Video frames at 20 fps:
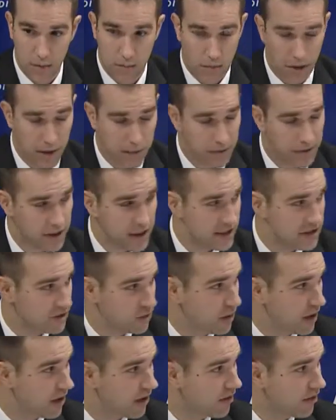pretty
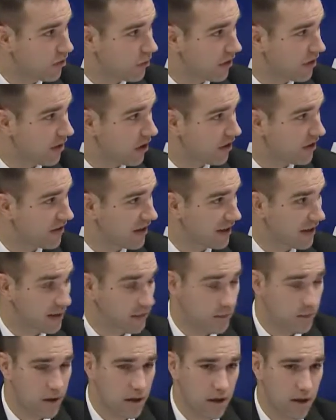pleased with our team